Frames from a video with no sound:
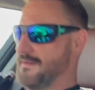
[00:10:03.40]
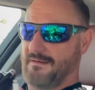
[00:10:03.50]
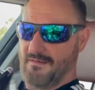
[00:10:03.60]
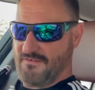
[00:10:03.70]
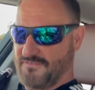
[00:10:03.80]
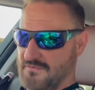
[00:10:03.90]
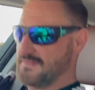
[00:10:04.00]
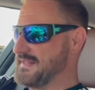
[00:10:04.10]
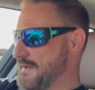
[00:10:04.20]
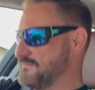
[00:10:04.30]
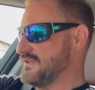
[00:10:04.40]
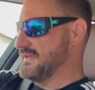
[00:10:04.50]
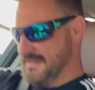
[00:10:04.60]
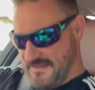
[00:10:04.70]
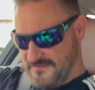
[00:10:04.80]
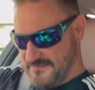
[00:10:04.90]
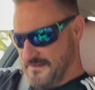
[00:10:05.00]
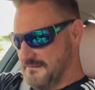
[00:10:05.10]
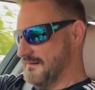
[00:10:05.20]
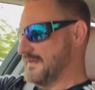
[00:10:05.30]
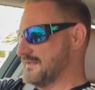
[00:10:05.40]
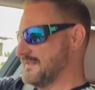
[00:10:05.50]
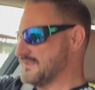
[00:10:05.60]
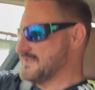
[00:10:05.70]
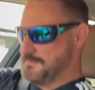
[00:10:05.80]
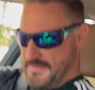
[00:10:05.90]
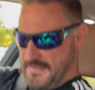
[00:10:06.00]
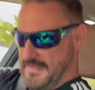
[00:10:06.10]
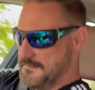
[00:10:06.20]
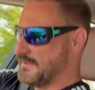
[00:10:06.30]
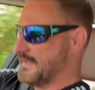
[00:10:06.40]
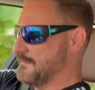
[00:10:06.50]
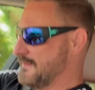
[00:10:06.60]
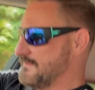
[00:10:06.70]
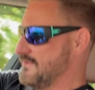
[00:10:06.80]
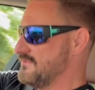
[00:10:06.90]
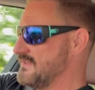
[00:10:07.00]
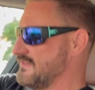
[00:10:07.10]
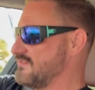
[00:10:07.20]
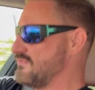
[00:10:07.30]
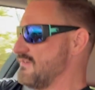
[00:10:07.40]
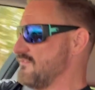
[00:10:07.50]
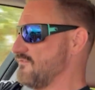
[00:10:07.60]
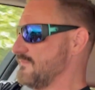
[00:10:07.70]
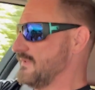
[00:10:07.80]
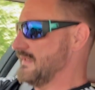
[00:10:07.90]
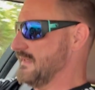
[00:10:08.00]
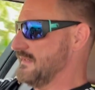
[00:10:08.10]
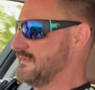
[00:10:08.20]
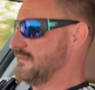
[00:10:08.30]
iPhone adapter here, so I can actually plug in and play my music straight from my